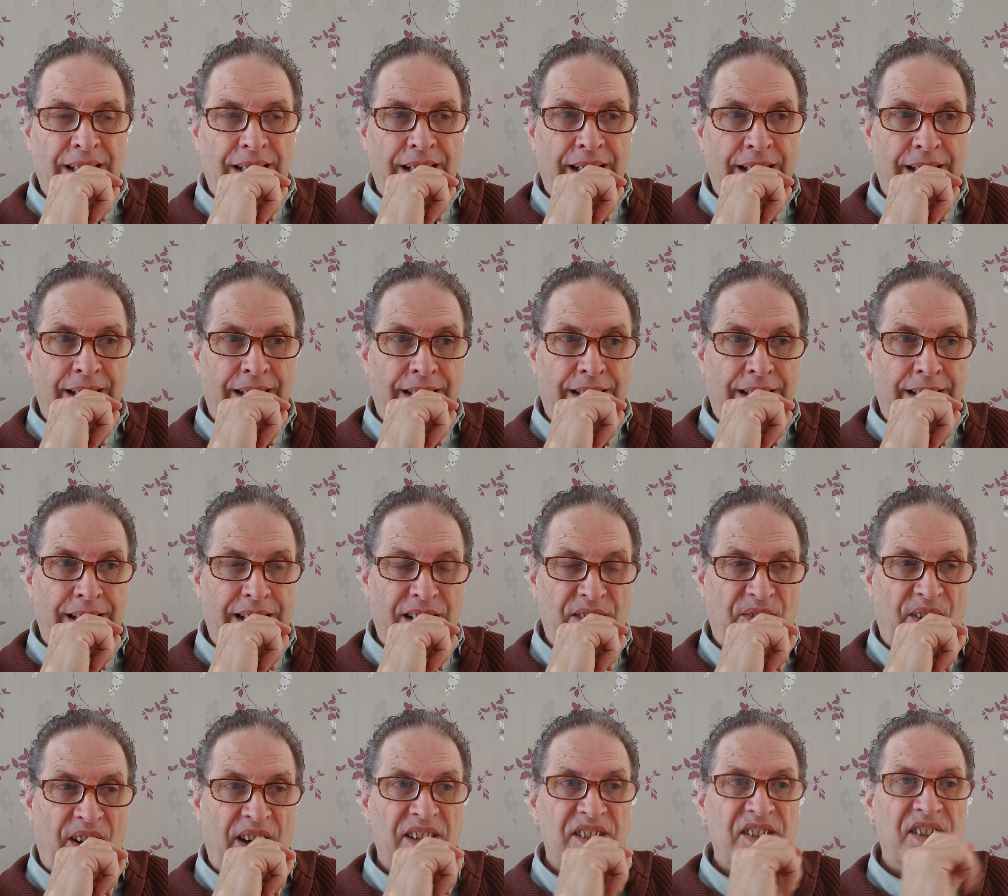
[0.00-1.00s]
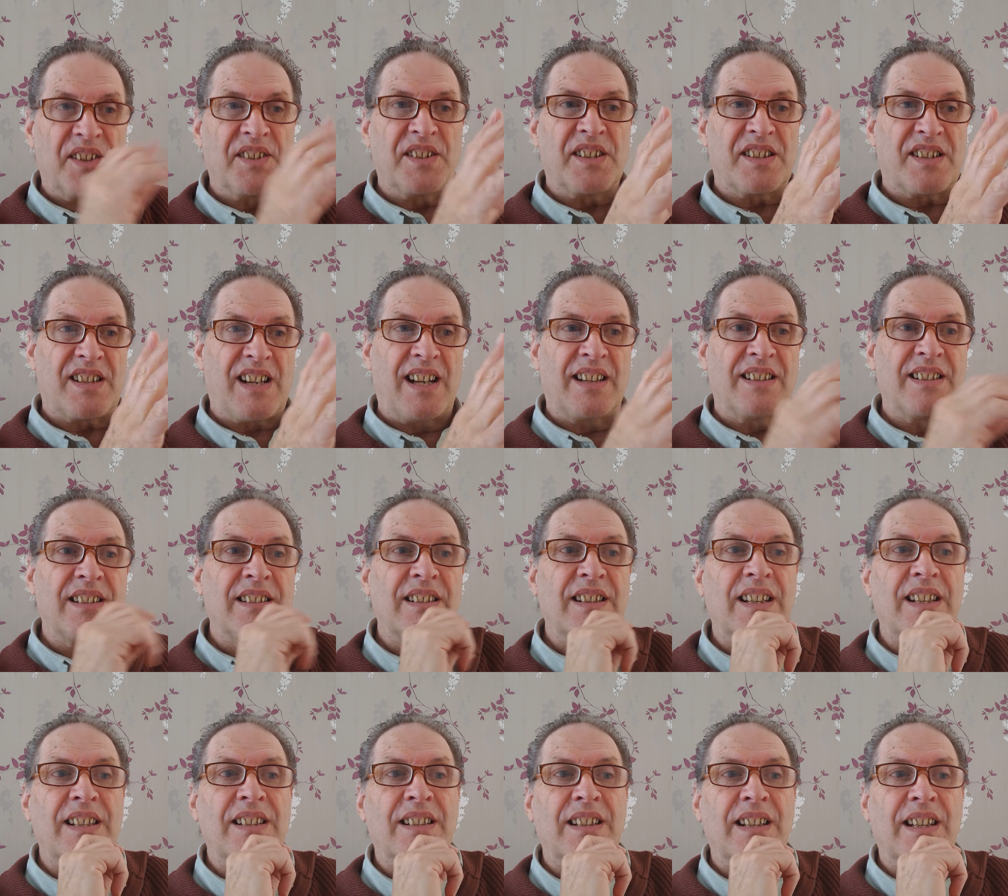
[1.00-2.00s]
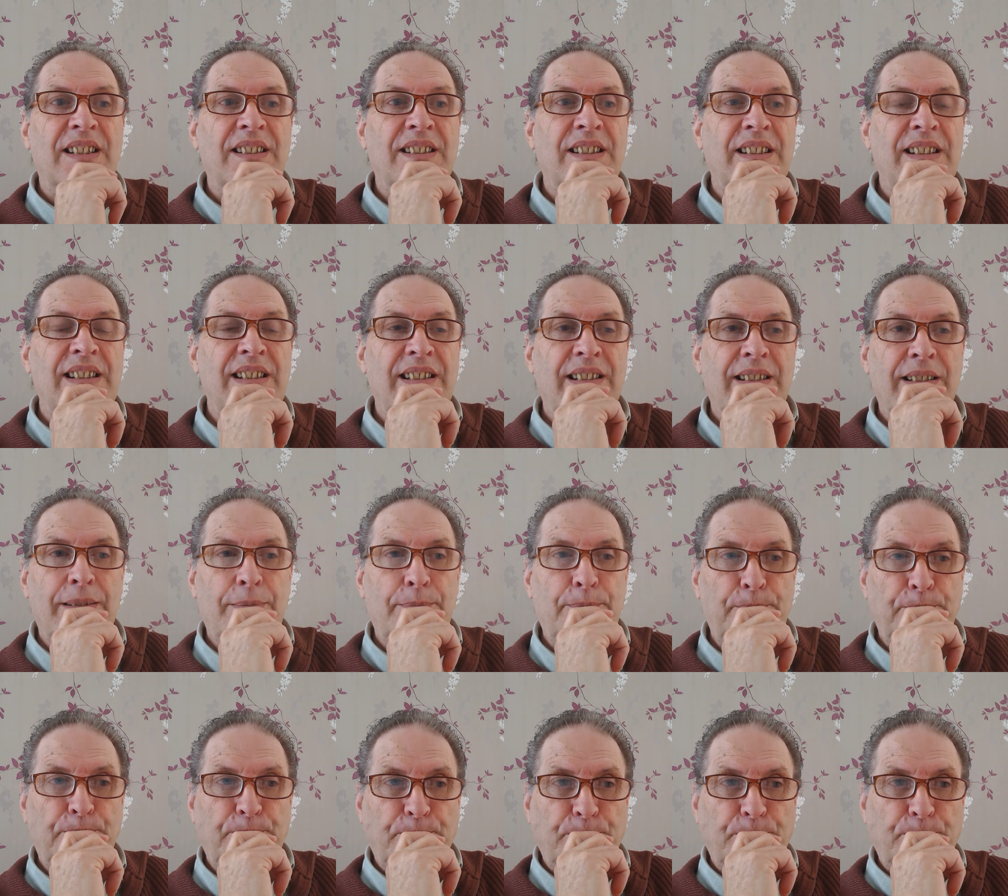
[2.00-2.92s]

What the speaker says: As far as I understand, in the